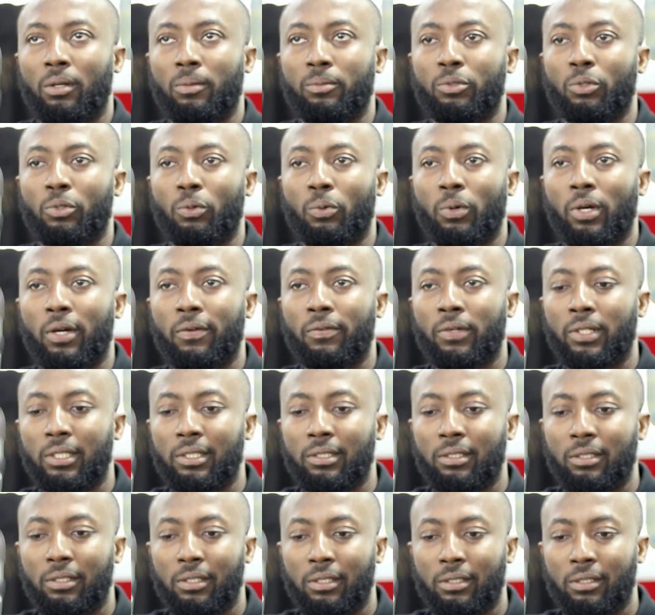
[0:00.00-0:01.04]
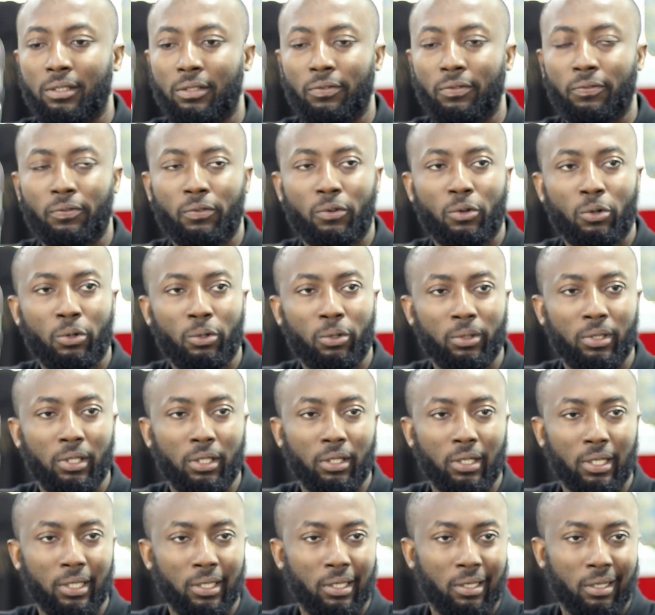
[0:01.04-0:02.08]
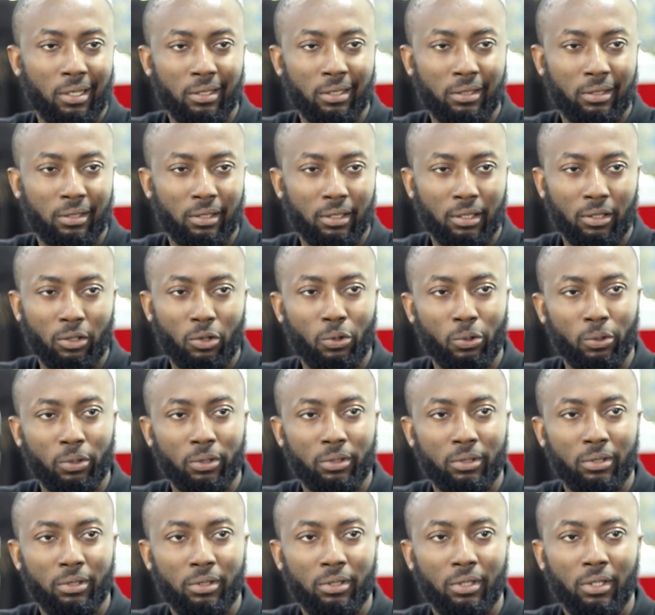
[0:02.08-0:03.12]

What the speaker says: So we have an initiative called Andela Teen Code.